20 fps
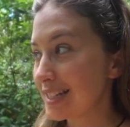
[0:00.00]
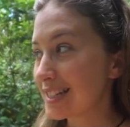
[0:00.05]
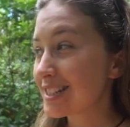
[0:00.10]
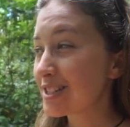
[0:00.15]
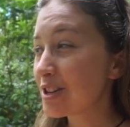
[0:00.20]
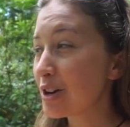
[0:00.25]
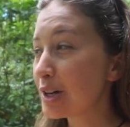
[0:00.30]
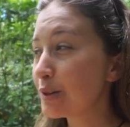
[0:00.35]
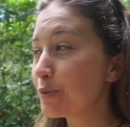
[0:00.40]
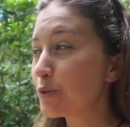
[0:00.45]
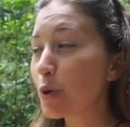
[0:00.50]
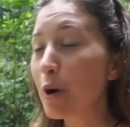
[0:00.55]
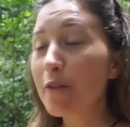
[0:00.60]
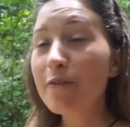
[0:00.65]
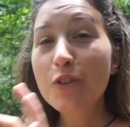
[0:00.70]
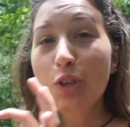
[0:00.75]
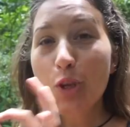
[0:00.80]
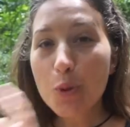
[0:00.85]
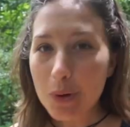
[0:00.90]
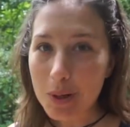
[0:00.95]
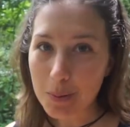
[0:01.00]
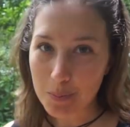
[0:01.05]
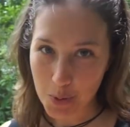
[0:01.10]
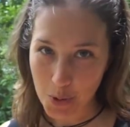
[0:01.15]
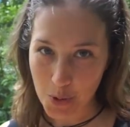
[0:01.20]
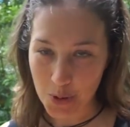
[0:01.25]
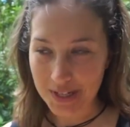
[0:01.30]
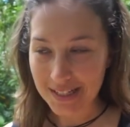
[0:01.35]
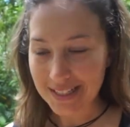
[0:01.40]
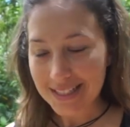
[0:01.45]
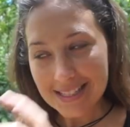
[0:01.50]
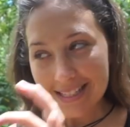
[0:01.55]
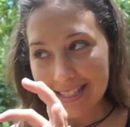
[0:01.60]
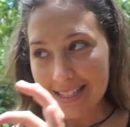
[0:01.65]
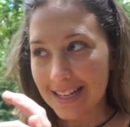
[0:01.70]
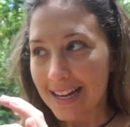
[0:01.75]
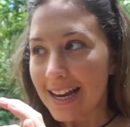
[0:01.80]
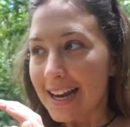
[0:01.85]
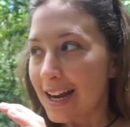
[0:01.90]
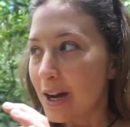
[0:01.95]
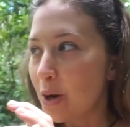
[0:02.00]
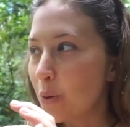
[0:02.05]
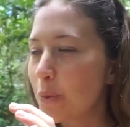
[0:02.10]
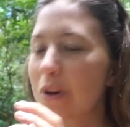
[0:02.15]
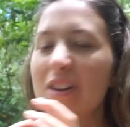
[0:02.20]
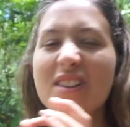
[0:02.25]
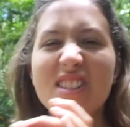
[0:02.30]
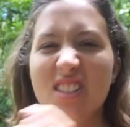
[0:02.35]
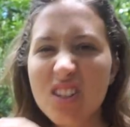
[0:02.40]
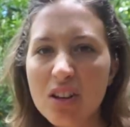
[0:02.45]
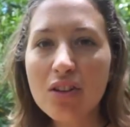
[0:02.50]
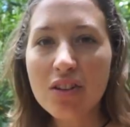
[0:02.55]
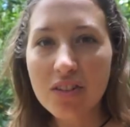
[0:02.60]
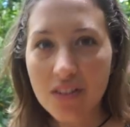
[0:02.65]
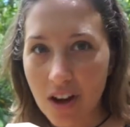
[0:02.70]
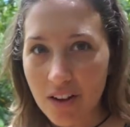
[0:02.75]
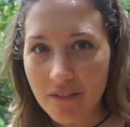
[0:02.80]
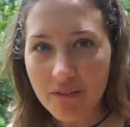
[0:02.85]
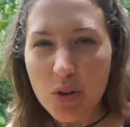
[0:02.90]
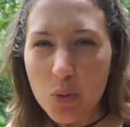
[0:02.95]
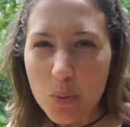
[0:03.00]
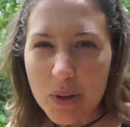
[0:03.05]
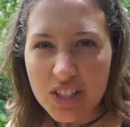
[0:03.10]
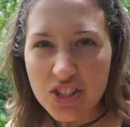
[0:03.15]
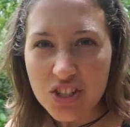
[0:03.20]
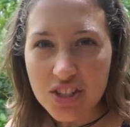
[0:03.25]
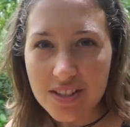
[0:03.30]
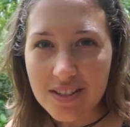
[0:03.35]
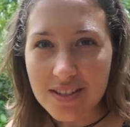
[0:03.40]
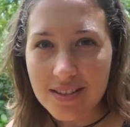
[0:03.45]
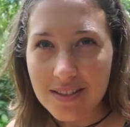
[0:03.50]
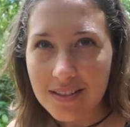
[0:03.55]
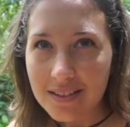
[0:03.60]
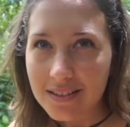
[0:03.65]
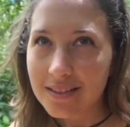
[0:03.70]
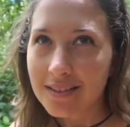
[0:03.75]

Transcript: a sign for a viewing point. We are still on the hunt for witches.